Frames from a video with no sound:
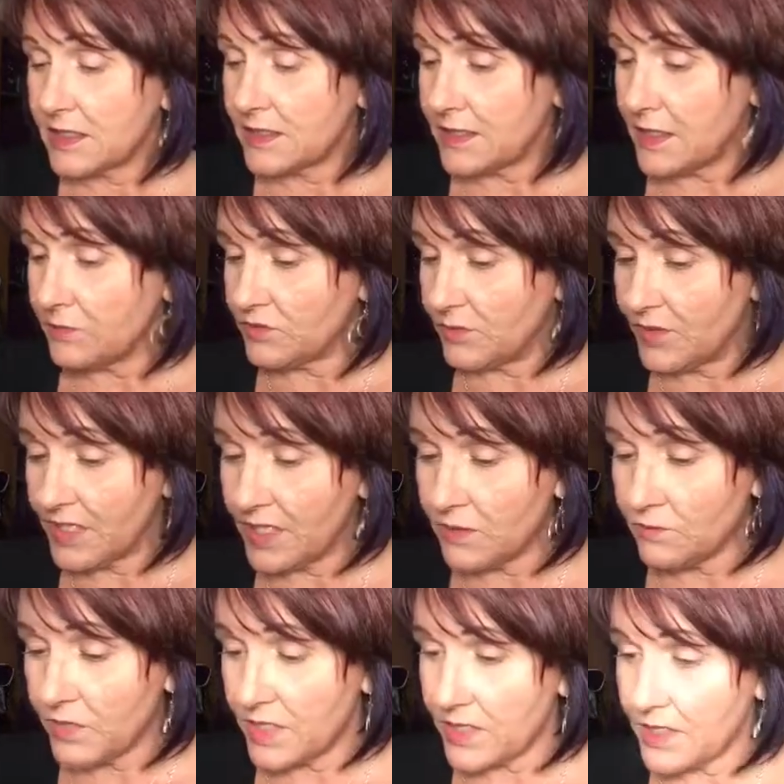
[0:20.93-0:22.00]
So to
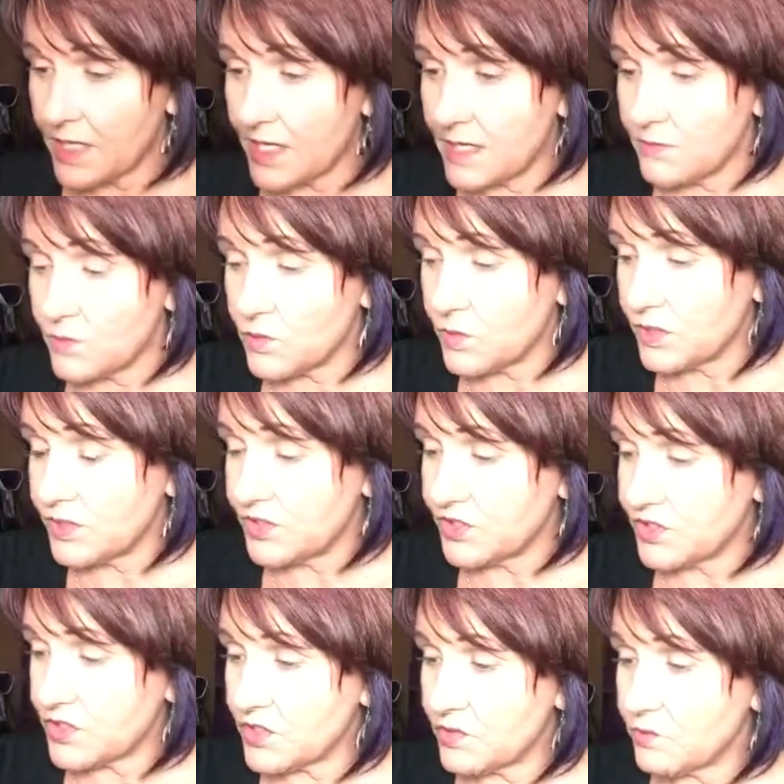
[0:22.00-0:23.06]
begin with, I'm going to
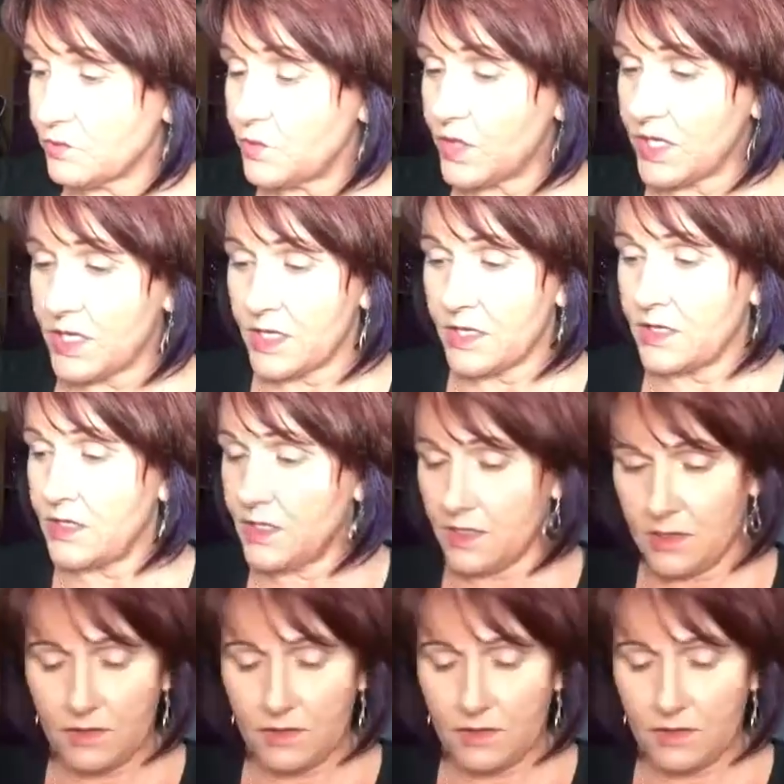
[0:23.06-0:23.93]
start with